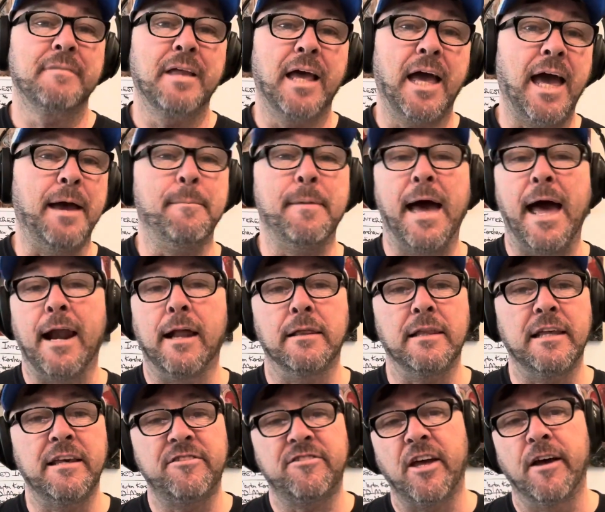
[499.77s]
Hey man, at
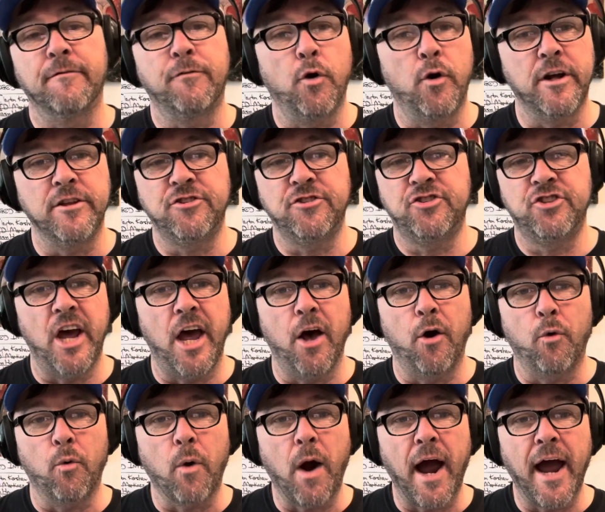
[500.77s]
least he avoids
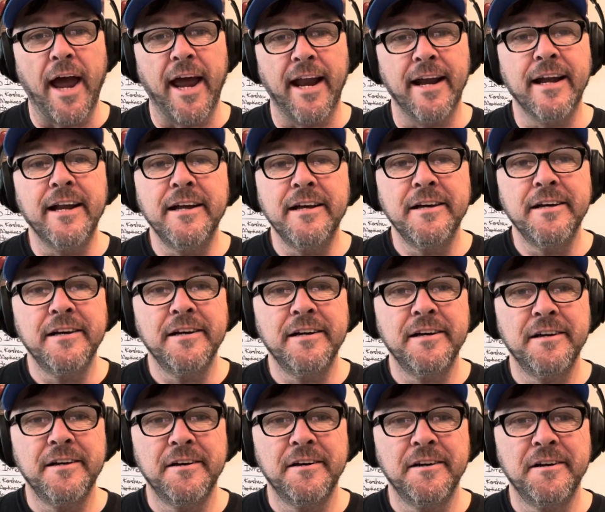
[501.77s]
jail, right?
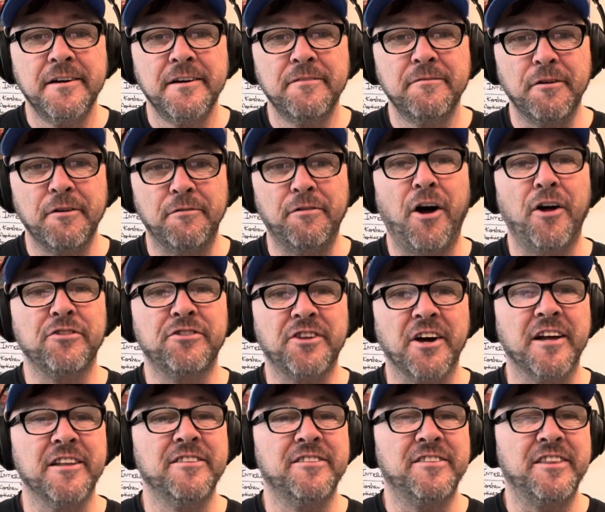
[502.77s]
We've all
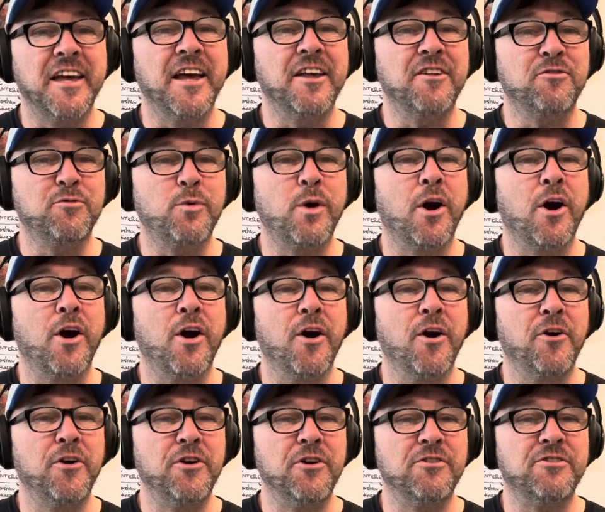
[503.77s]
done things
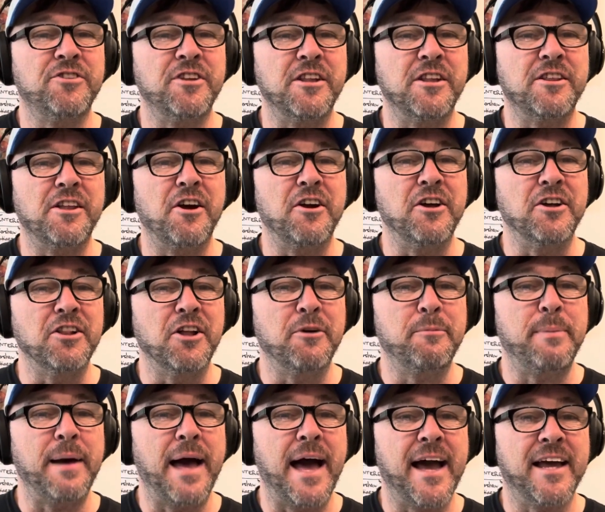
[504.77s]
where you sit there, you
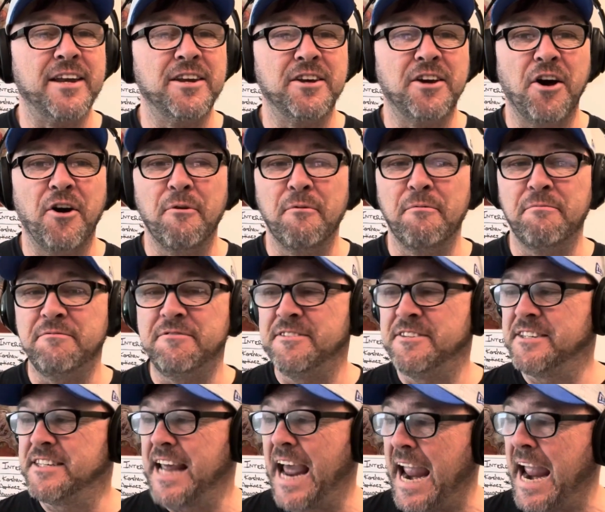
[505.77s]
look back and you go,
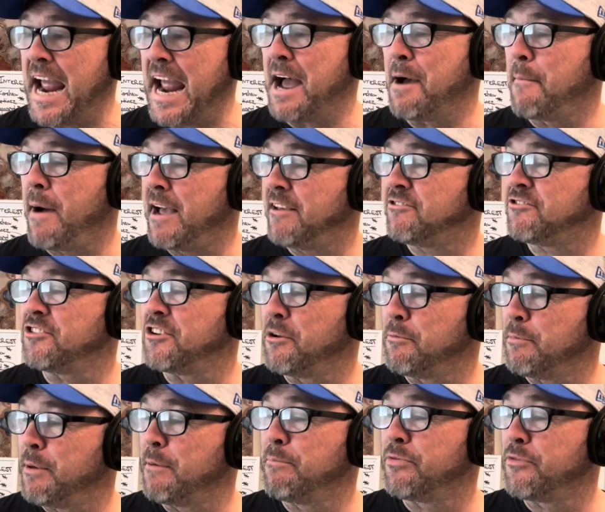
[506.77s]
damn, I should have
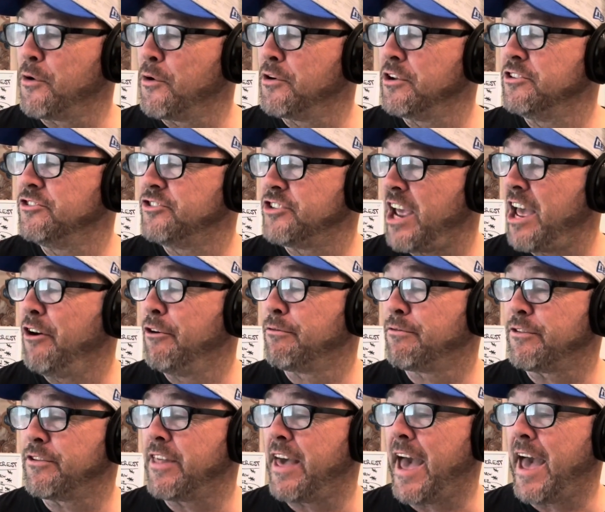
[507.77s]
been thrown in jail
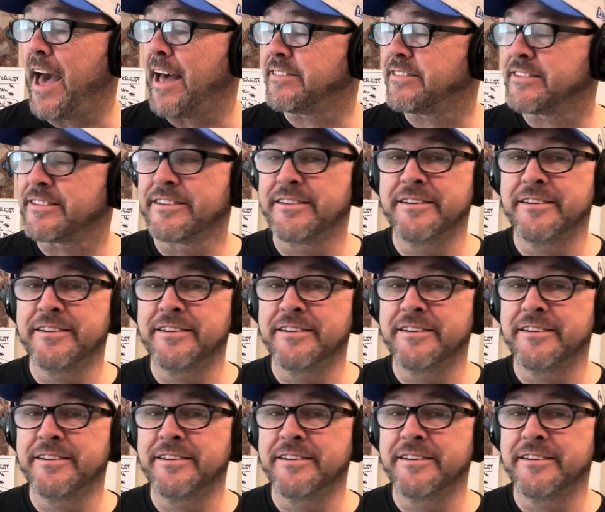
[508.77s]
for that.